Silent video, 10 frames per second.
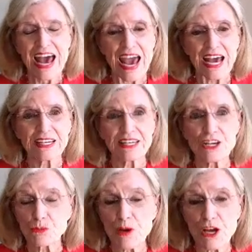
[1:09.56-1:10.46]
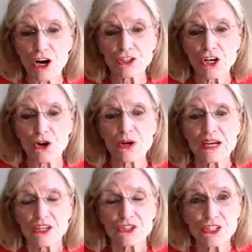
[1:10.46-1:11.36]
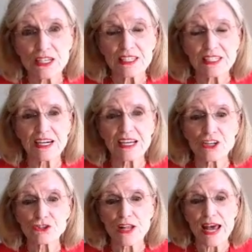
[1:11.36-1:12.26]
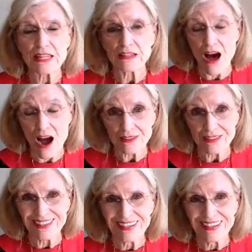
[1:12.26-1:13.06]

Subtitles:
And as we all know, Sitka is landlocked.